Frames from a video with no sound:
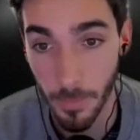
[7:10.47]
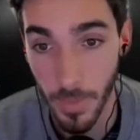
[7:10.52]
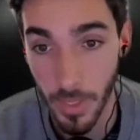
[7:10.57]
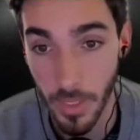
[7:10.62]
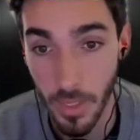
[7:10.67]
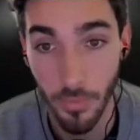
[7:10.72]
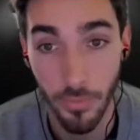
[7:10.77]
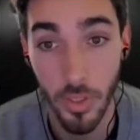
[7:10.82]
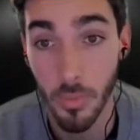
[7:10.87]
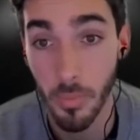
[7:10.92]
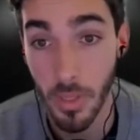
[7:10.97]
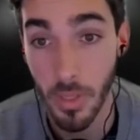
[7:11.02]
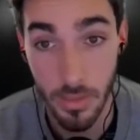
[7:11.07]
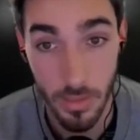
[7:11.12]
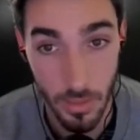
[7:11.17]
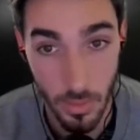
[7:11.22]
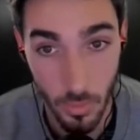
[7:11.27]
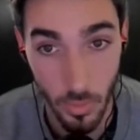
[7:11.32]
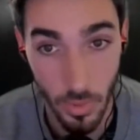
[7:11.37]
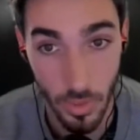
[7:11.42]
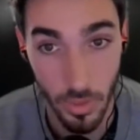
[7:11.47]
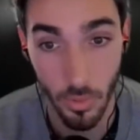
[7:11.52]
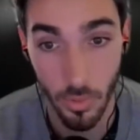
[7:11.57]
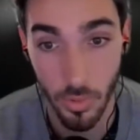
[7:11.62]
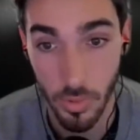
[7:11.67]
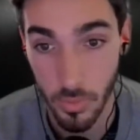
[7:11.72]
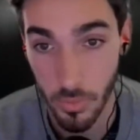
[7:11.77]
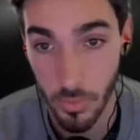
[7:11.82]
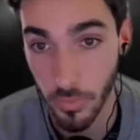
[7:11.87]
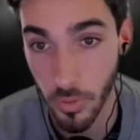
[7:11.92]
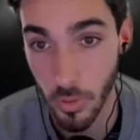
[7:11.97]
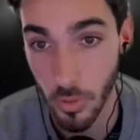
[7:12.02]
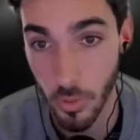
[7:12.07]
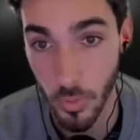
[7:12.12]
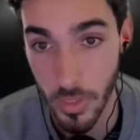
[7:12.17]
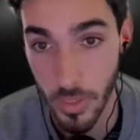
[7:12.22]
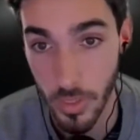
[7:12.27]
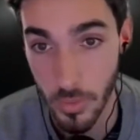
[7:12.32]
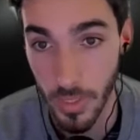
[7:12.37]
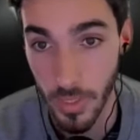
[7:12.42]
in a few months and with those few
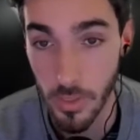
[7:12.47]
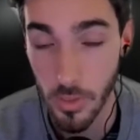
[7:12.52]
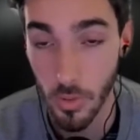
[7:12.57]
tweaks, right?